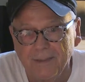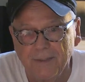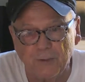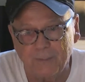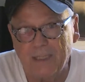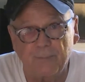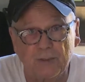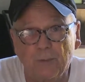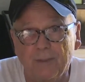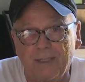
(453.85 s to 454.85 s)
He just made up
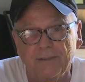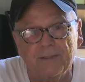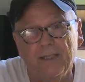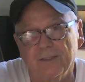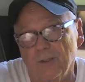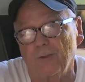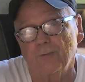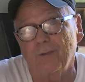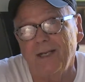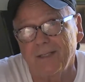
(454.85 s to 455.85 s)
his own lines, and that's called
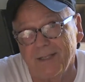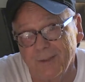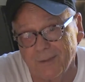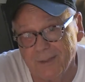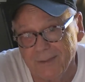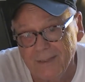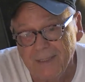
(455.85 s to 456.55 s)
trial and error.